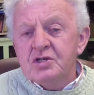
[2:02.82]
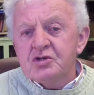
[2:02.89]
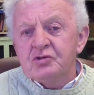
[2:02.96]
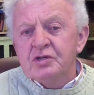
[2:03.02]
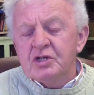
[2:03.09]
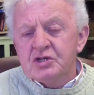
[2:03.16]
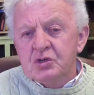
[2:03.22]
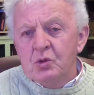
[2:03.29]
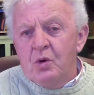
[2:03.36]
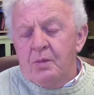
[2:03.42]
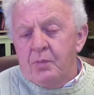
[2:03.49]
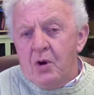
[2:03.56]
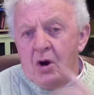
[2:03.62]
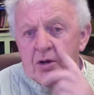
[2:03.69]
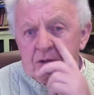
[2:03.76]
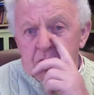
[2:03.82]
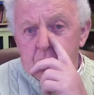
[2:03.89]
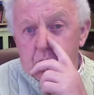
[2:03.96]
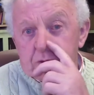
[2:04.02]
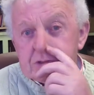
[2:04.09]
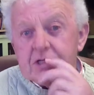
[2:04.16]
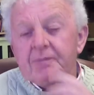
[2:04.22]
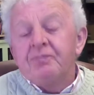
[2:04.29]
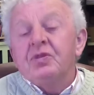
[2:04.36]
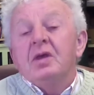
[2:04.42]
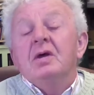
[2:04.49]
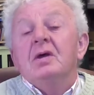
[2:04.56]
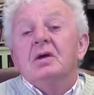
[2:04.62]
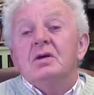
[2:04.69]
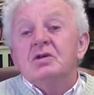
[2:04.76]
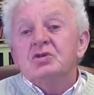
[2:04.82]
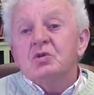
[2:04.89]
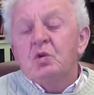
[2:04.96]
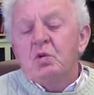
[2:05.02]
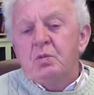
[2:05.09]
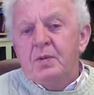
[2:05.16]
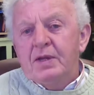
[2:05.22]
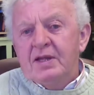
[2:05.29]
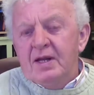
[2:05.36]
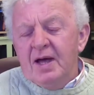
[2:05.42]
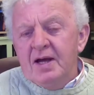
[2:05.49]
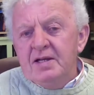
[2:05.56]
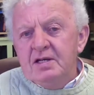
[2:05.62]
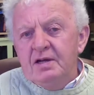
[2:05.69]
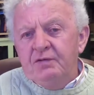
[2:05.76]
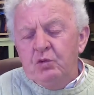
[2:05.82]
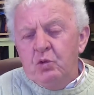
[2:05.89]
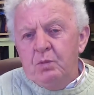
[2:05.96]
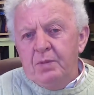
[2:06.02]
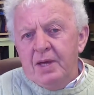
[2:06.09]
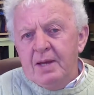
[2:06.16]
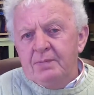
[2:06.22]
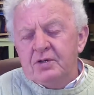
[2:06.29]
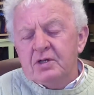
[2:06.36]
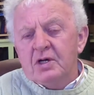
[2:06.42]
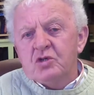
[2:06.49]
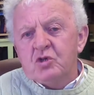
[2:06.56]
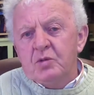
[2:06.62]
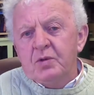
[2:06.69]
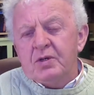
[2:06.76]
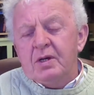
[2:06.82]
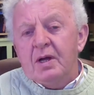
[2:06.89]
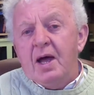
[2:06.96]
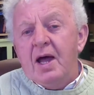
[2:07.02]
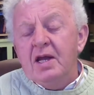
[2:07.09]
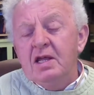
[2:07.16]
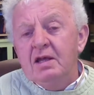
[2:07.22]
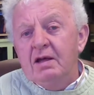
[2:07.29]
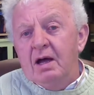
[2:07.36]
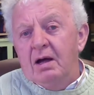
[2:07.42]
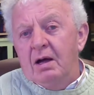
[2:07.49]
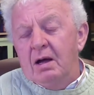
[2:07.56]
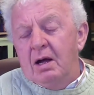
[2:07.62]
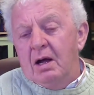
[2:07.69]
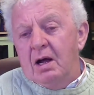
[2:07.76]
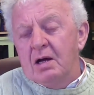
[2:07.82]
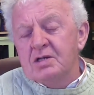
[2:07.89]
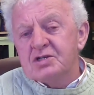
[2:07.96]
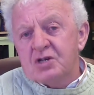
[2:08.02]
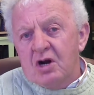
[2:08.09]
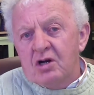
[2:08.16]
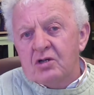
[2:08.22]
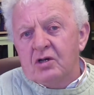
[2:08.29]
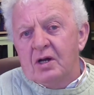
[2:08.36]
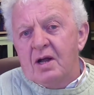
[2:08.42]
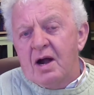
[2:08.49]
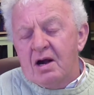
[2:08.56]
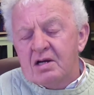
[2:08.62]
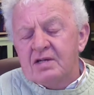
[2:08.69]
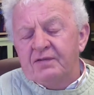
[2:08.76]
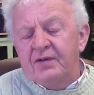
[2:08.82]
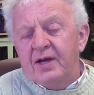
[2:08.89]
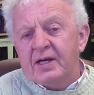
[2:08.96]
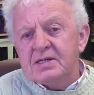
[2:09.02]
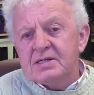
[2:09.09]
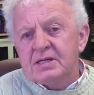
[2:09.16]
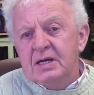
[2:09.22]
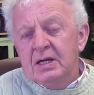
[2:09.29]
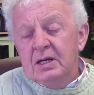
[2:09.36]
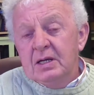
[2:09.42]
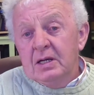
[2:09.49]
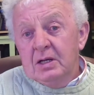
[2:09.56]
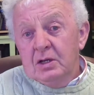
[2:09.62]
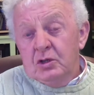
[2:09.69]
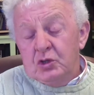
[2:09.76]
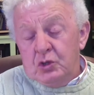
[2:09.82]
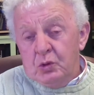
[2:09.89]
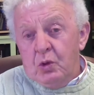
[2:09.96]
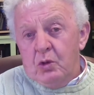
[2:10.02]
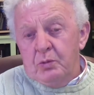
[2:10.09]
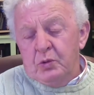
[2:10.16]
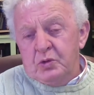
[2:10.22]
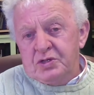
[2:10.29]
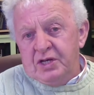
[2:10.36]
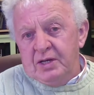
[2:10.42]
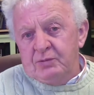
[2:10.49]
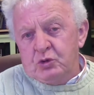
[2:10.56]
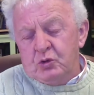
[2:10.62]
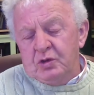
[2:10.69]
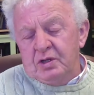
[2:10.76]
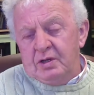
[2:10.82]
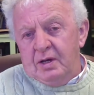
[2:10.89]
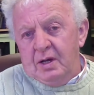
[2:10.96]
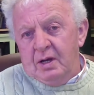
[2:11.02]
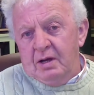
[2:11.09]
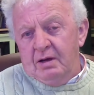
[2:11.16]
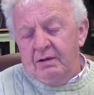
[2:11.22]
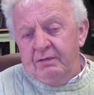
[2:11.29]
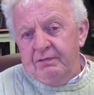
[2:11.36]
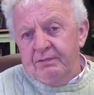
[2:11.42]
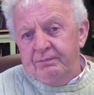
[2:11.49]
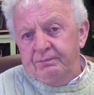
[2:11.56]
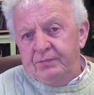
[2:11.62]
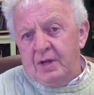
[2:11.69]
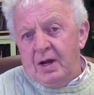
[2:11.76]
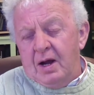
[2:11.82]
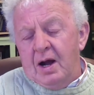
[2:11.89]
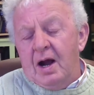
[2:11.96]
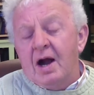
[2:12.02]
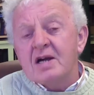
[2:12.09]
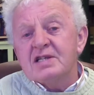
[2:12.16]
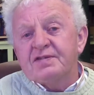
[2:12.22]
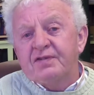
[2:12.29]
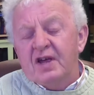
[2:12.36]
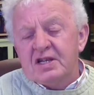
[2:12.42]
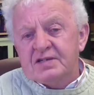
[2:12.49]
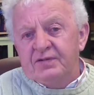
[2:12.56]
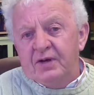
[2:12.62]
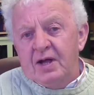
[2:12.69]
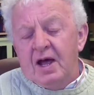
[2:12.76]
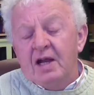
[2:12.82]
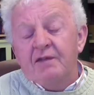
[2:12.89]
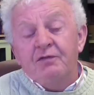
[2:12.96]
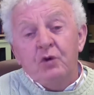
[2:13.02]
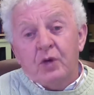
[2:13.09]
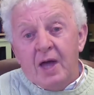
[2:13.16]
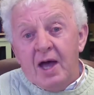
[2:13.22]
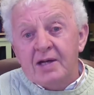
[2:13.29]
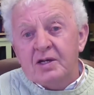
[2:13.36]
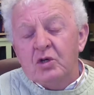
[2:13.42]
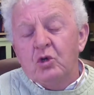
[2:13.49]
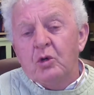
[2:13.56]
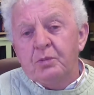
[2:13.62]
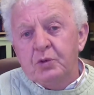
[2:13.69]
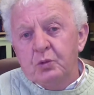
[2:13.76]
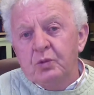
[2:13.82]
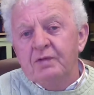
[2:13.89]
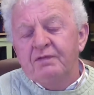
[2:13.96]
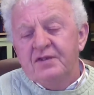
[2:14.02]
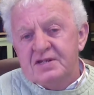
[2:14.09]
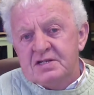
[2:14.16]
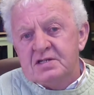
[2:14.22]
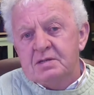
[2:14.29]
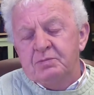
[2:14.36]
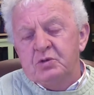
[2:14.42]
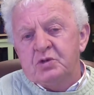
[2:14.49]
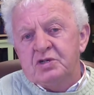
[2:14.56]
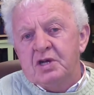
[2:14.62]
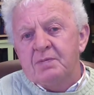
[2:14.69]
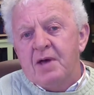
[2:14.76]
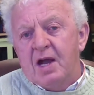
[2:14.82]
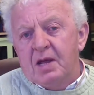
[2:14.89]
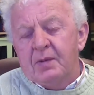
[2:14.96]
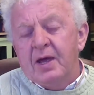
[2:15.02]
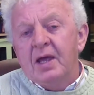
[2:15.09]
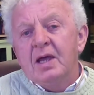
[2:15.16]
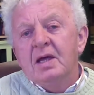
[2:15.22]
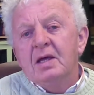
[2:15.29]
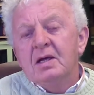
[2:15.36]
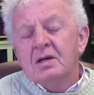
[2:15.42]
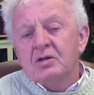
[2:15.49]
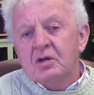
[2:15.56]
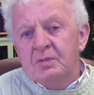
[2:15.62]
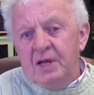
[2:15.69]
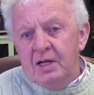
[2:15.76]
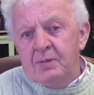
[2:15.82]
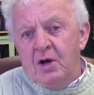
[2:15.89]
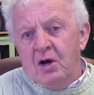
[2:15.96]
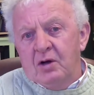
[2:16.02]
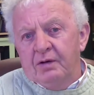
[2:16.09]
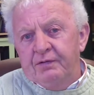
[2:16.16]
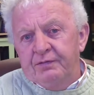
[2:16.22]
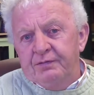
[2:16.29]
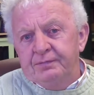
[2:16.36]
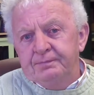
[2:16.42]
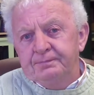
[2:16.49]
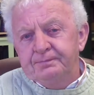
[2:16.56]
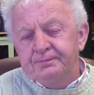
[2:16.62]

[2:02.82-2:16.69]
history is so important to us. So we'd be delighted if you would be able to contribute any historical artifacts to our museum during the Arts Festival. And if you can't, I hope you will visit the museum anyway. Ramila Mahagav.